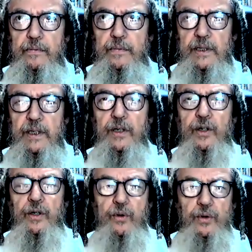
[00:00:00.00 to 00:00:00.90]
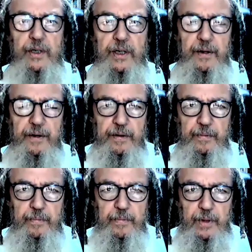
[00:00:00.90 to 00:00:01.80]
that include in
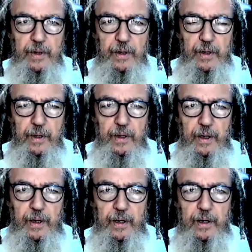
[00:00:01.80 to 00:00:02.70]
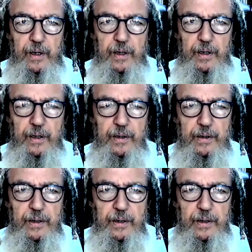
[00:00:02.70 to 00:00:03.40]
them uh,